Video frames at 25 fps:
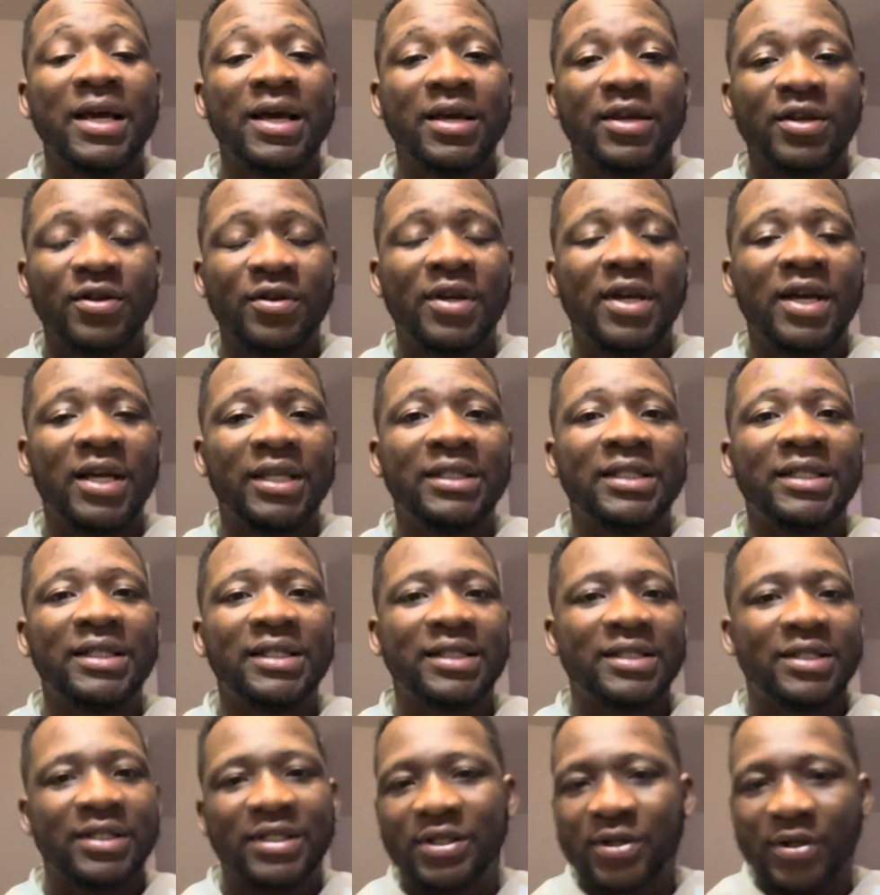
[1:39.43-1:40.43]
You get it.
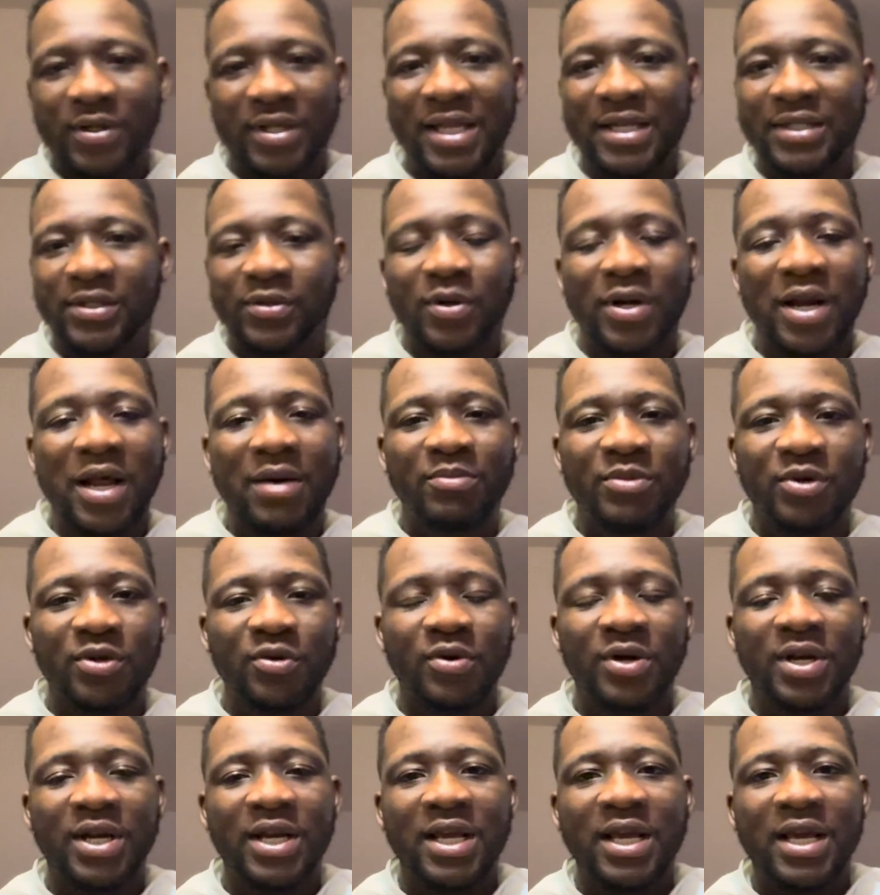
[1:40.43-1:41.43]
So that's what I'm
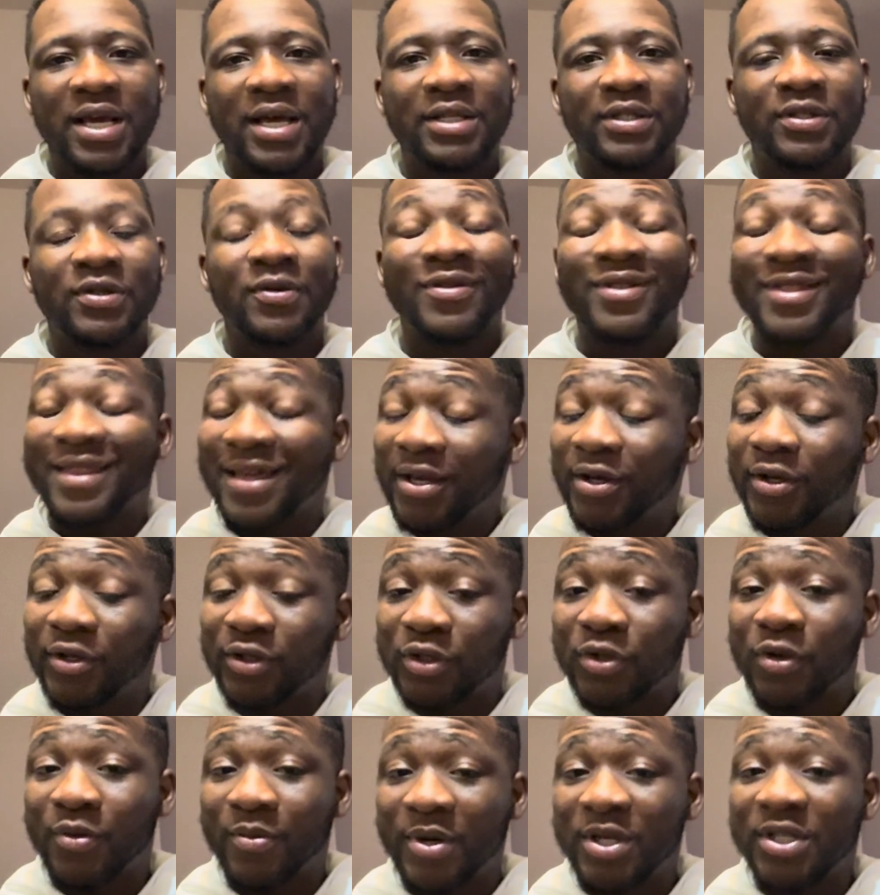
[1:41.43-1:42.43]
doing here. So thank you
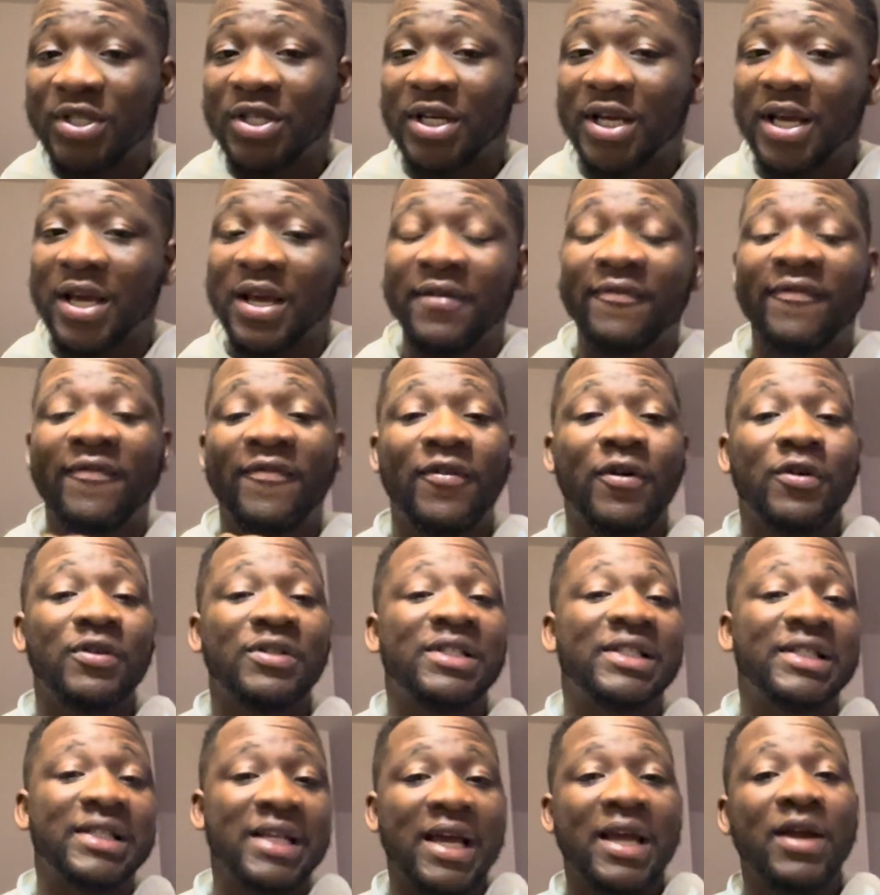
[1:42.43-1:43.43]
so much again for
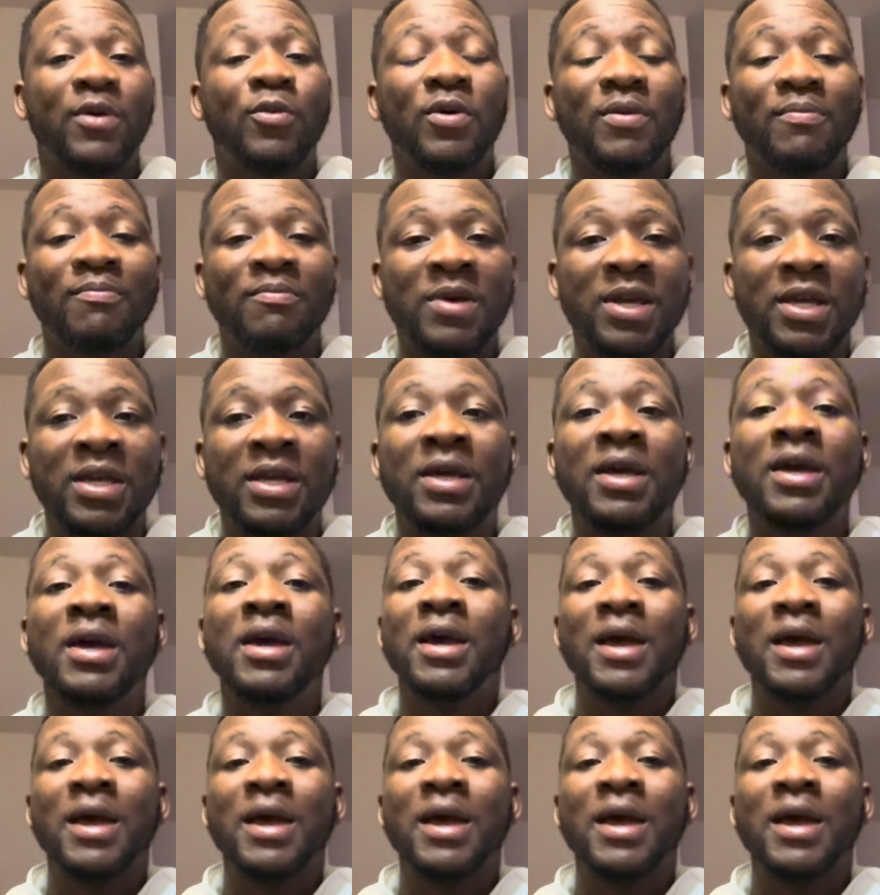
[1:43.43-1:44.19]
staying with me.